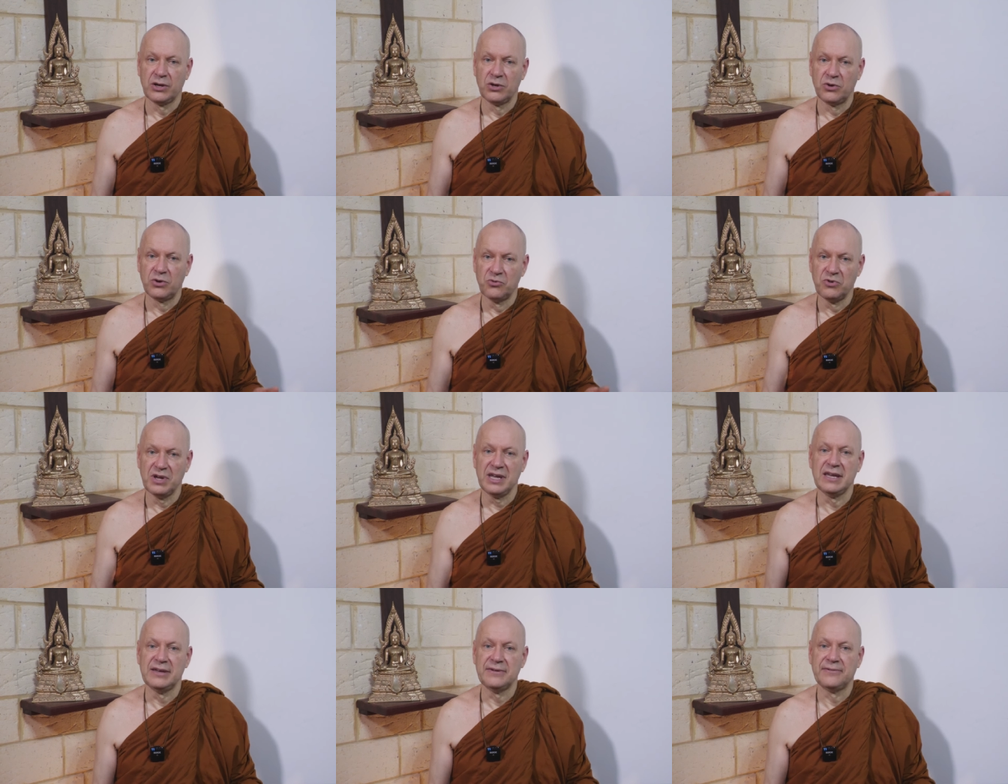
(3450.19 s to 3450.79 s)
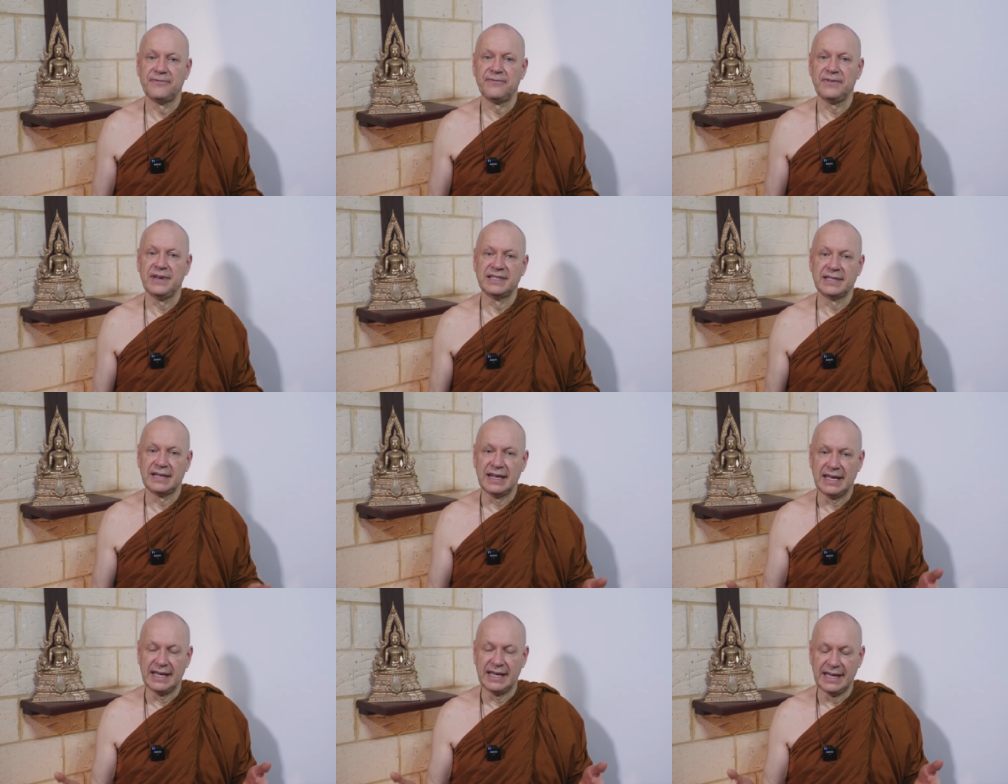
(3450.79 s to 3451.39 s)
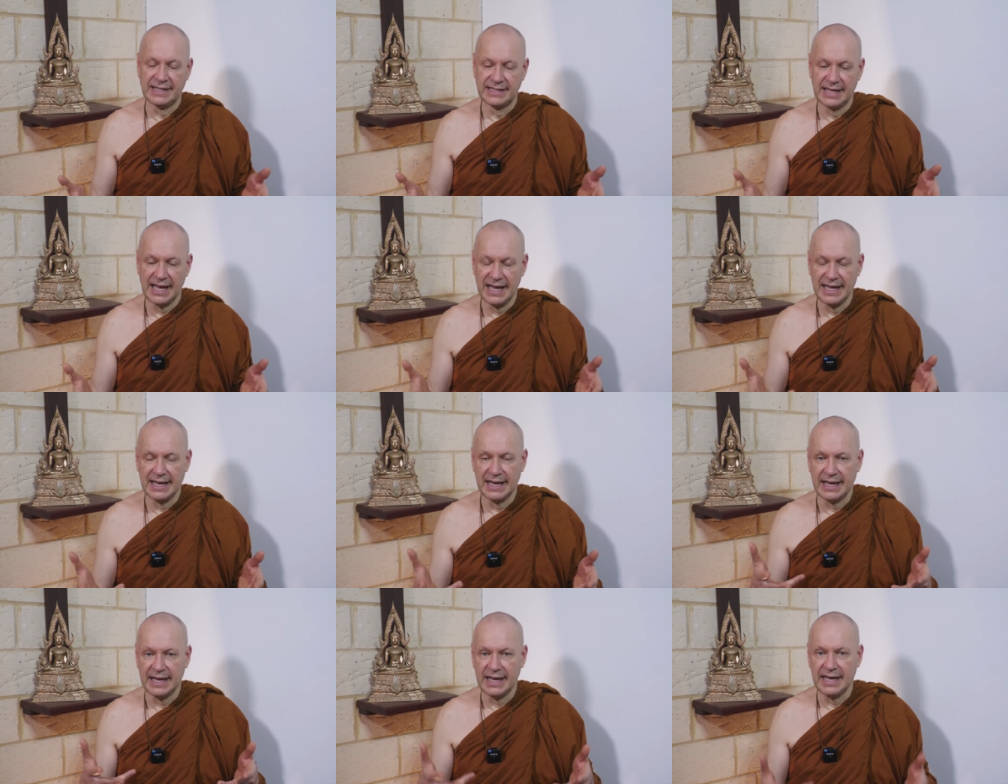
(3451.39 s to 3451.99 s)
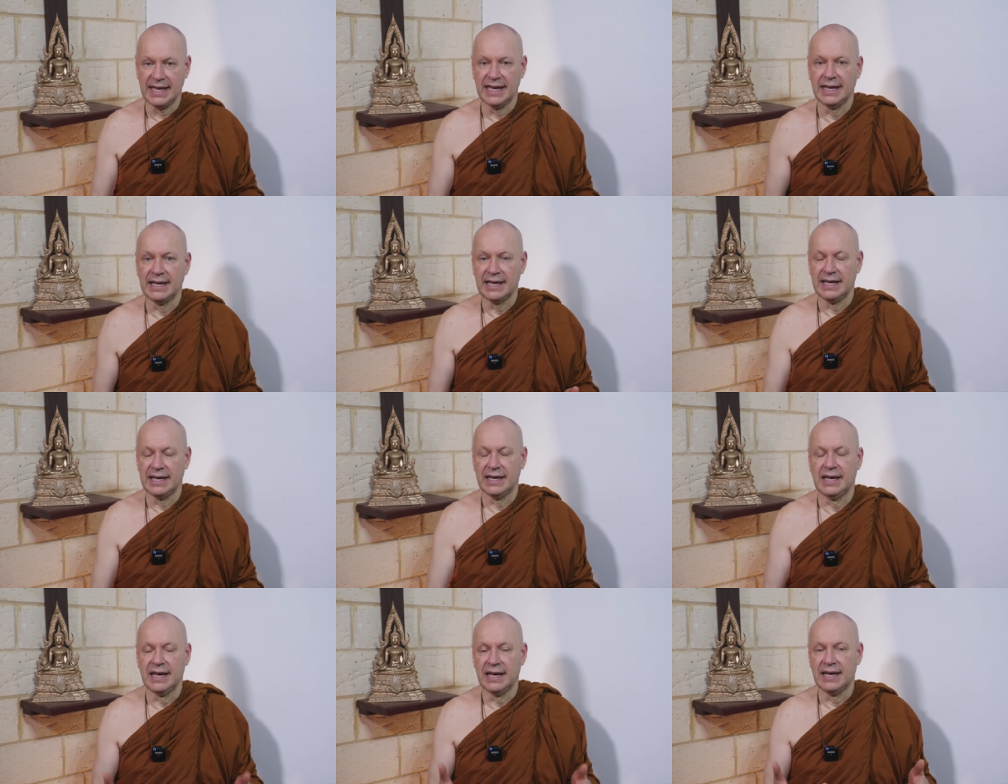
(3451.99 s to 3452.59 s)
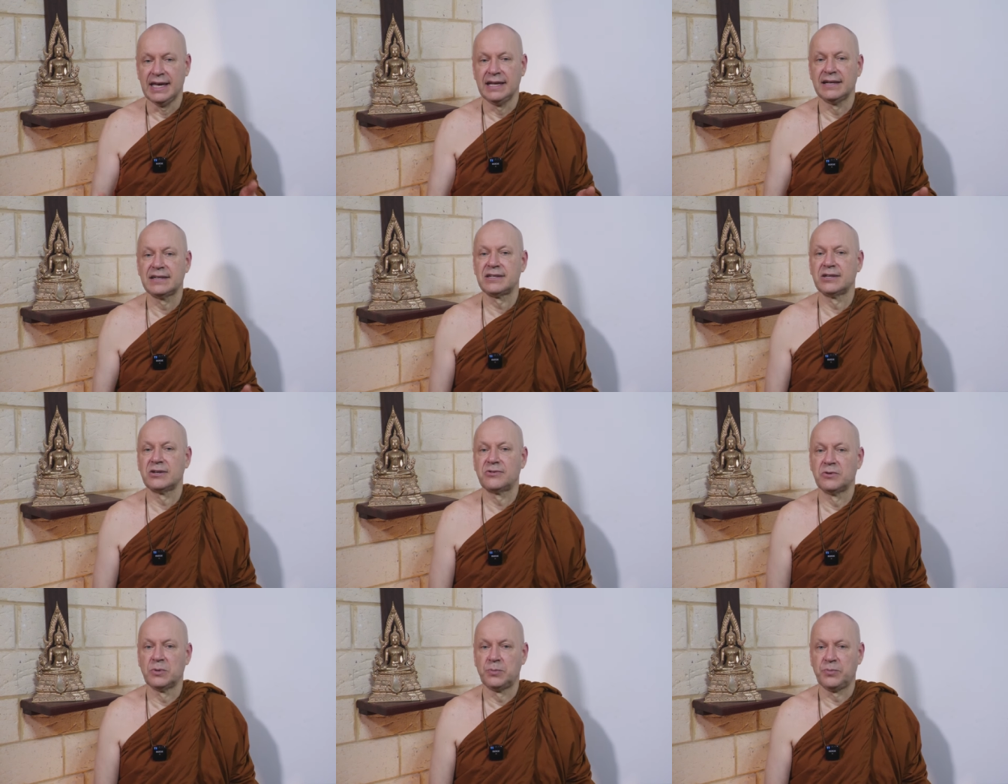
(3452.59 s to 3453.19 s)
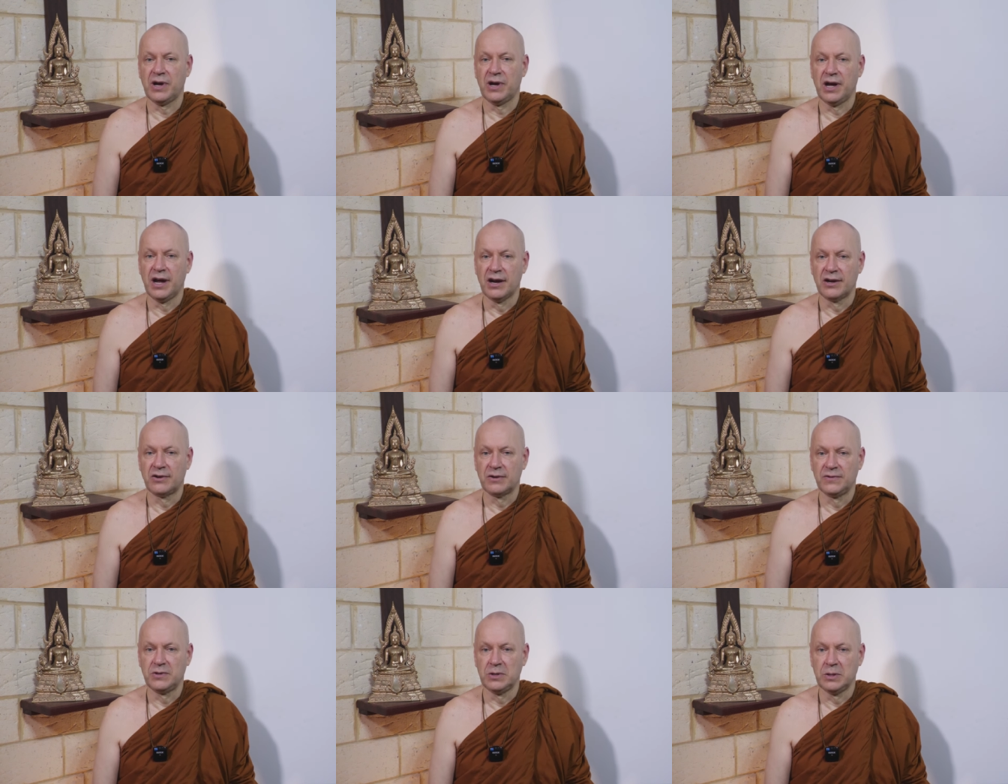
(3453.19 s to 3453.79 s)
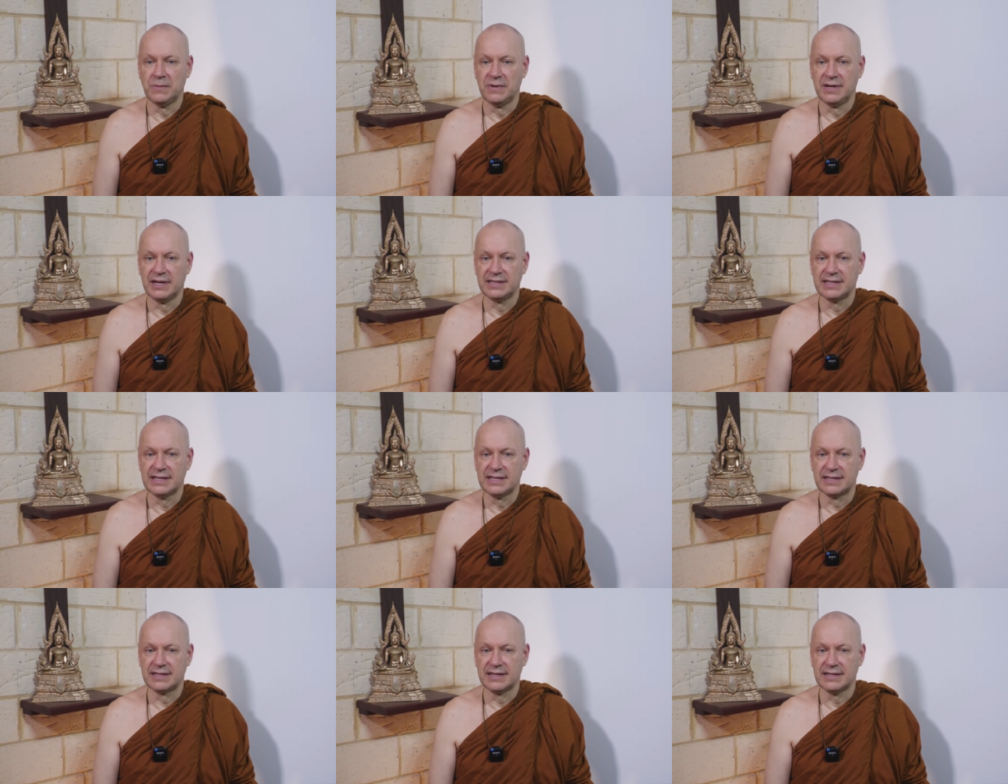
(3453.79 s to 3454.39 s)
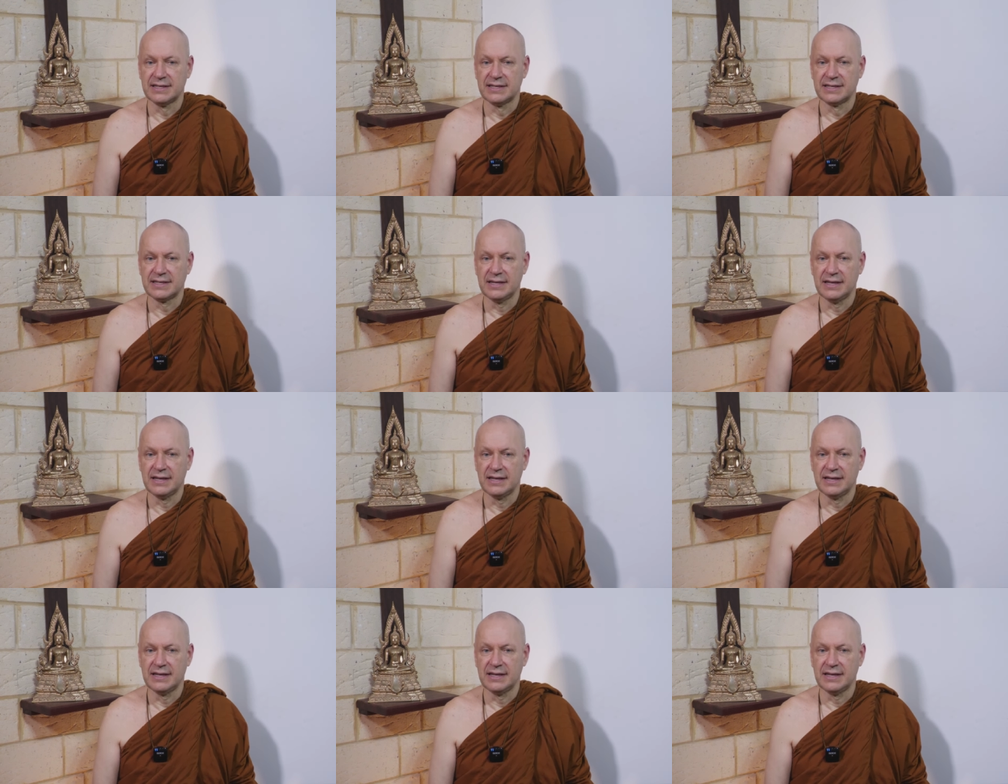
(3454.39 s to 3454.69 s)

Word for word: Grief is an is a, uh, integral part of human existence.